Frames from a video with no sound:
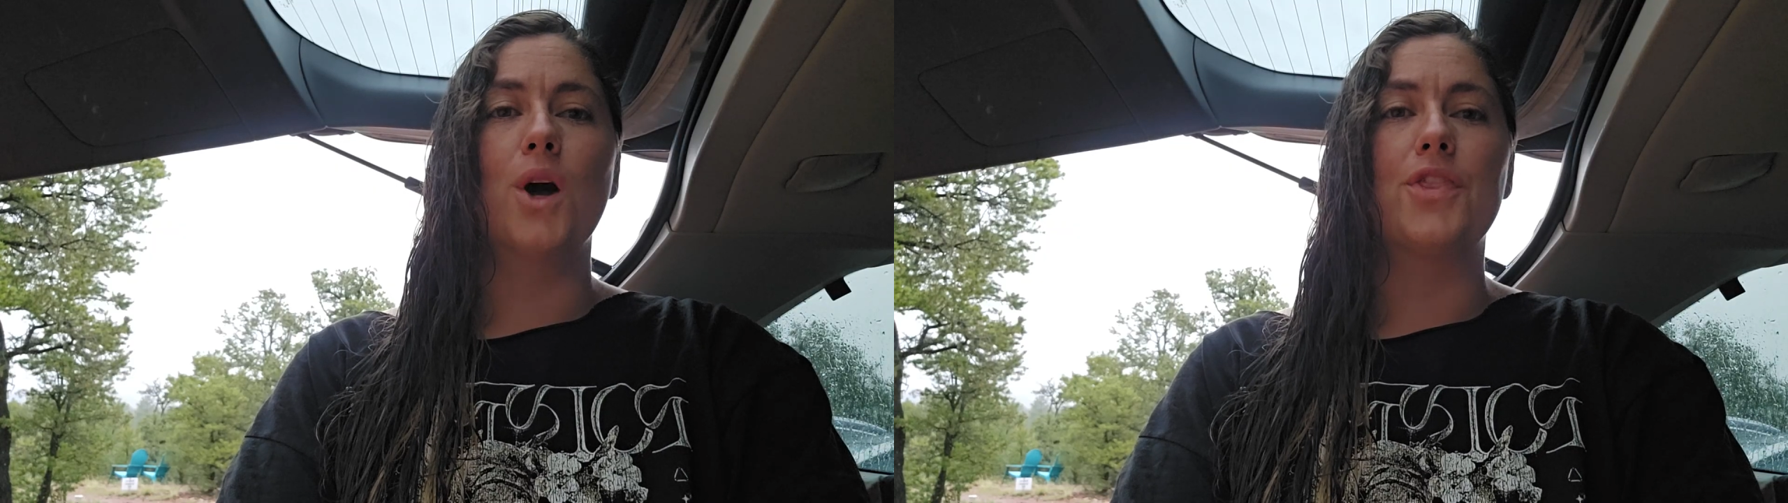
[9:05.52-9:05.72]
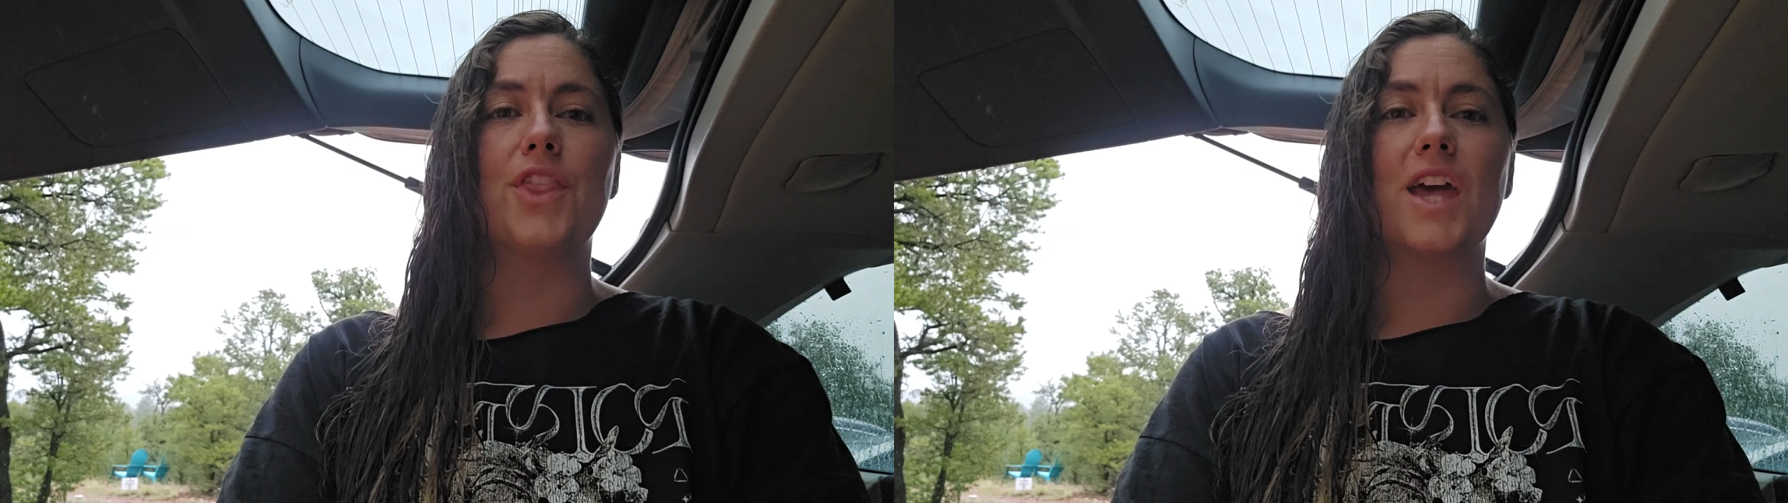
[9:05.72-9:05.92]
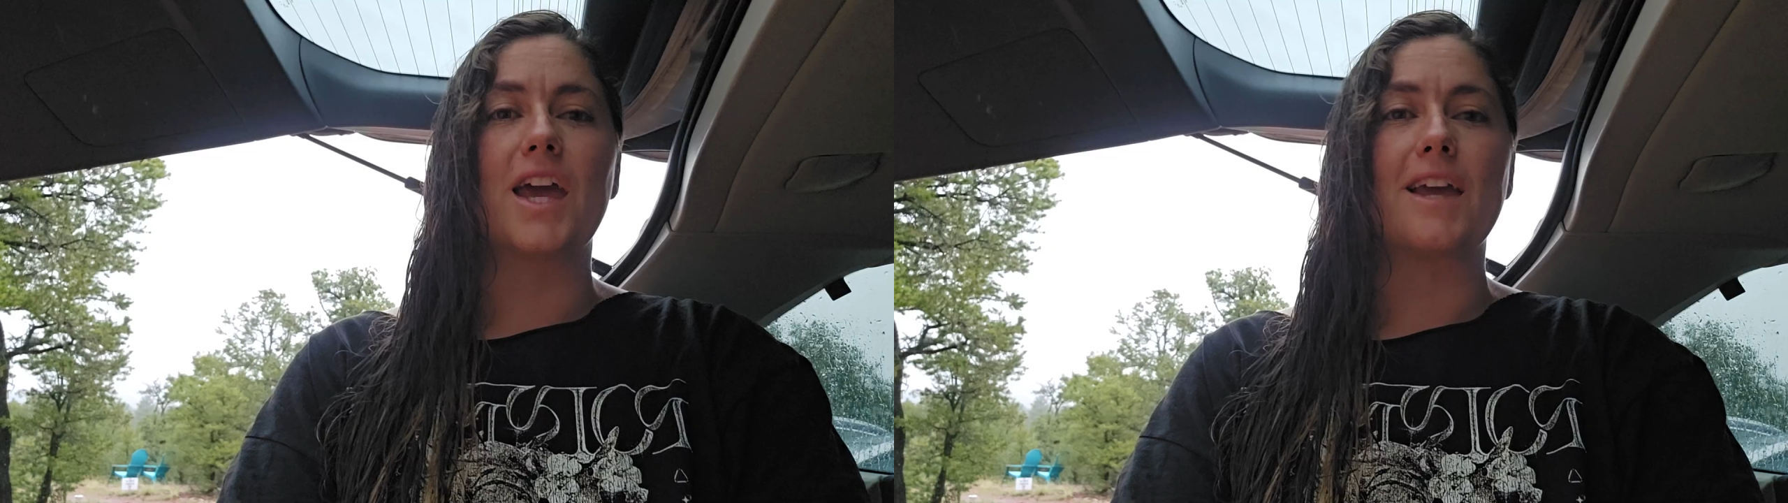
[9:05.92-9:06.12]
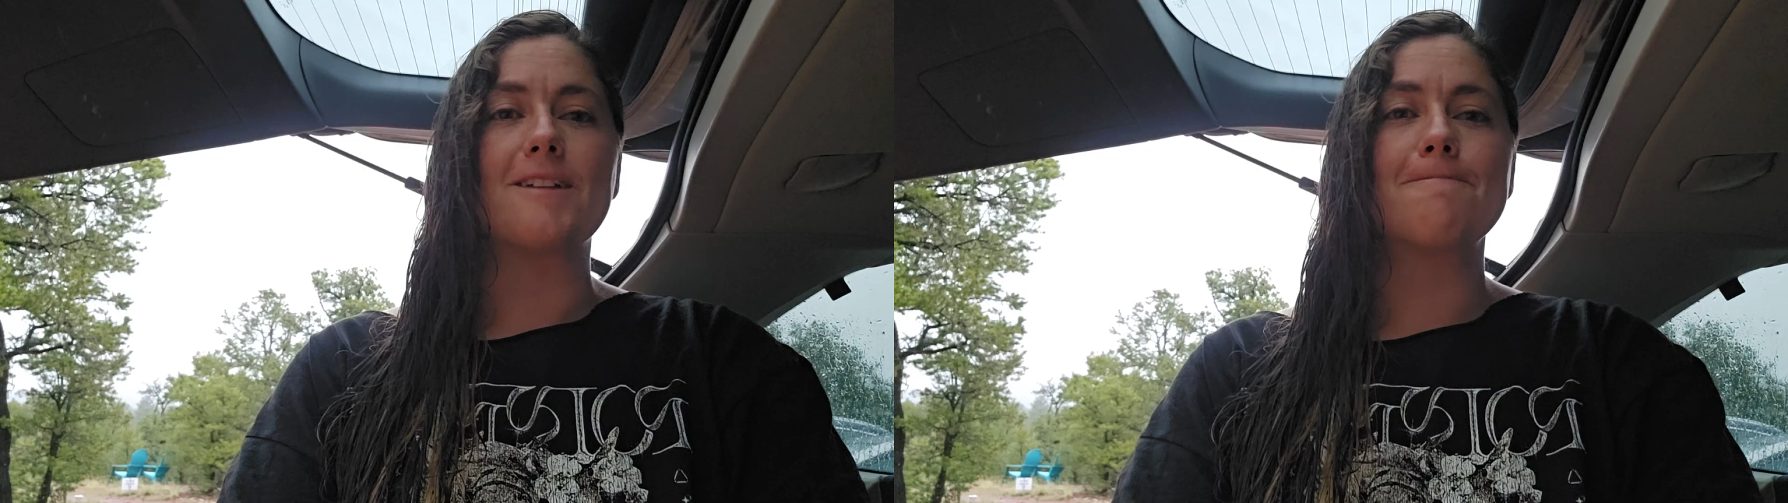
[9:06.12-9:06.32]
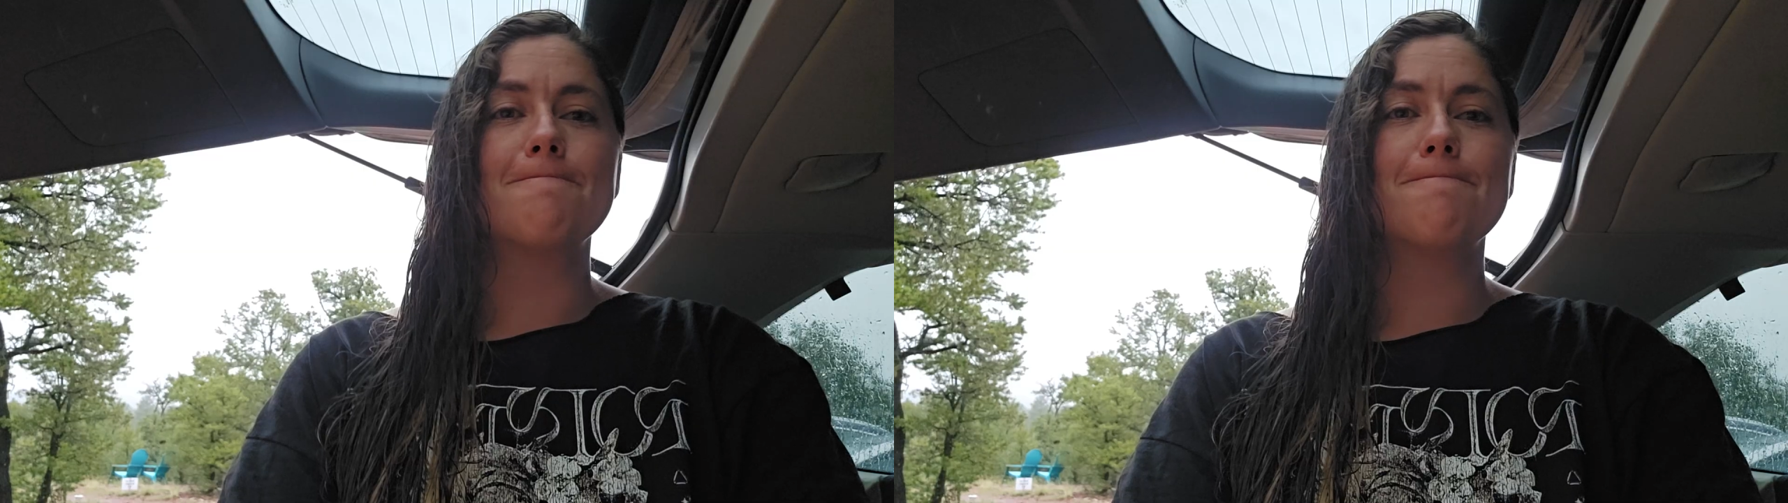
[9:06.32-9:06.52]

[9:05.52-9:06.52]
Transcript: one thing